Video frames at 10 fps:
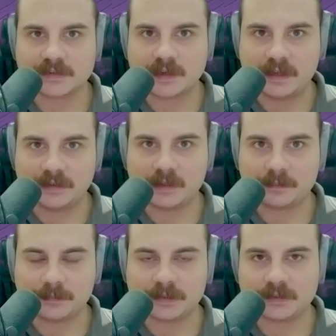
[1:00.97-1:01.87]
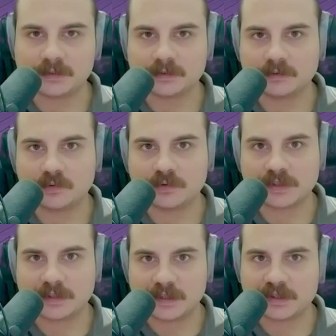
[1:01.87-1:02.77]
end up
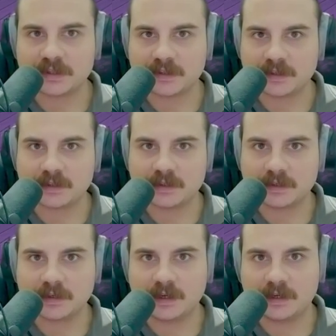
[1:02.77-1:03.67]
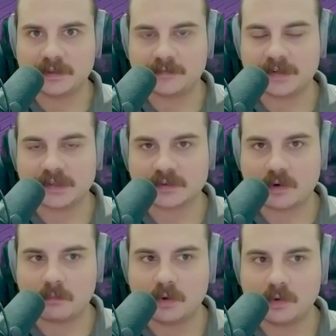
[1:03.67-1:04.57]
using the agility and defense
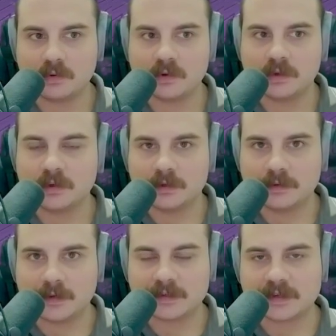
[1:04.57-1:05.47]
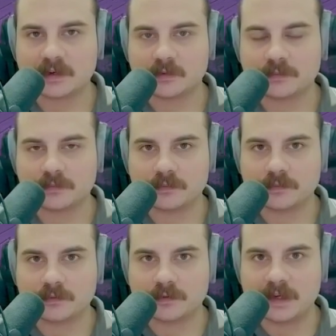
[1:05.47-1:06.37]
combo. There is a lot of
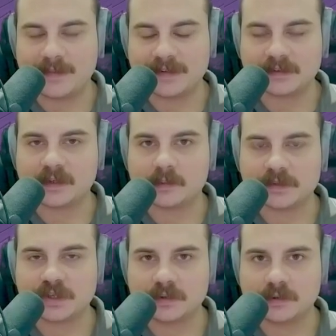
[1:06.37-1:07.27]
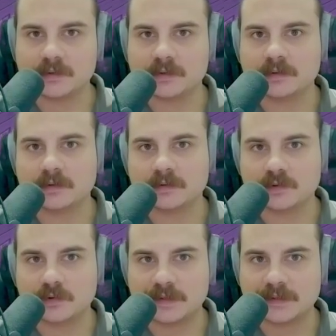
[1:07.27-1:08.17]
elemental damage here,
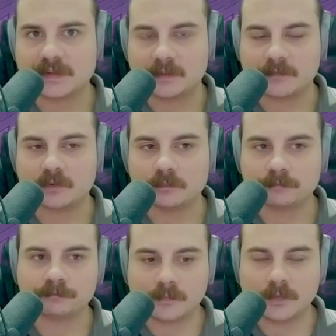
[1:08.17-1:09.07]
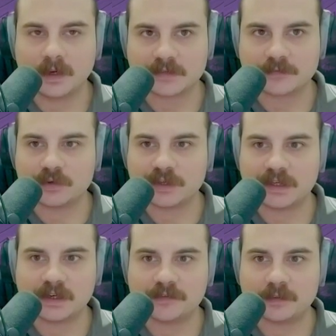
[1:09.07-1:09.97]
so this is helpful. As for the
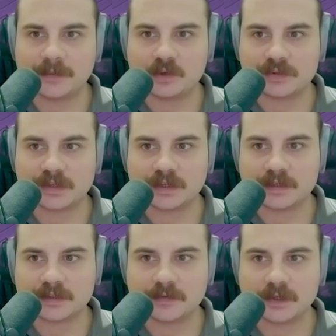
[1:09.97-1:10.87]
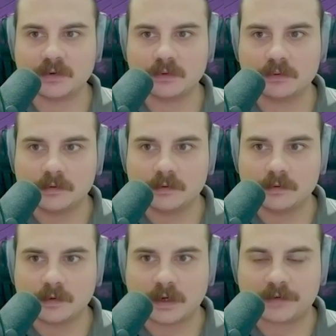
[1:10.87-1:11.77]
gear I will be using in this video,
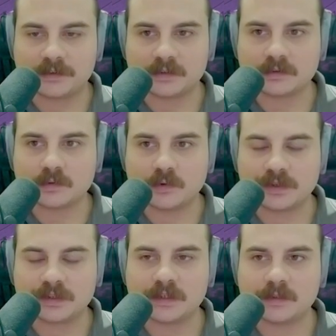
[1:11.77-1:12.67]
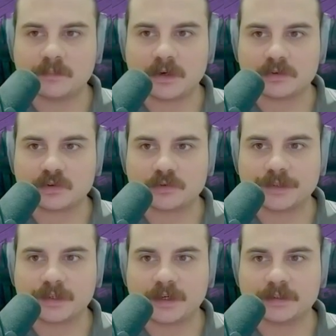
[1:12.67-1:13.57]
I will quickly mouse
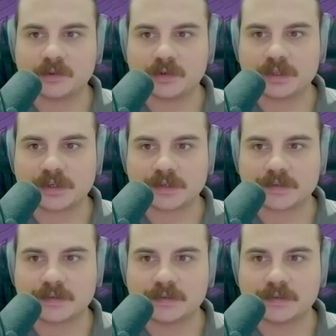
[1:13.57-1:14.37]
over and you can just